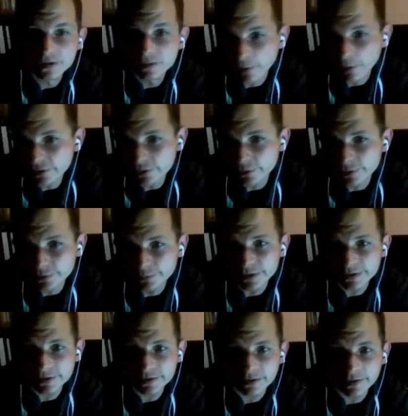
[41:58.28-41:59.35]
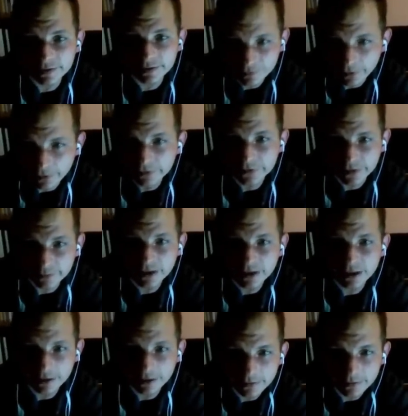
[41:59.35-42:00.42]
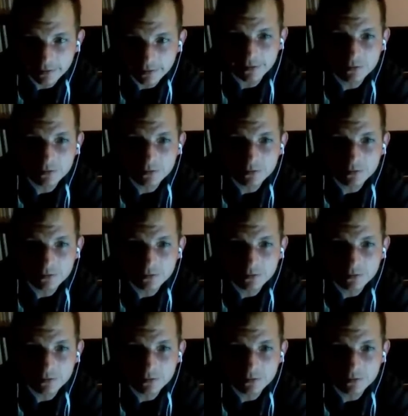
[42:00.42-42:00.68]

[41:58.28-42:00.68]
is possible, but it's not the same gear. It is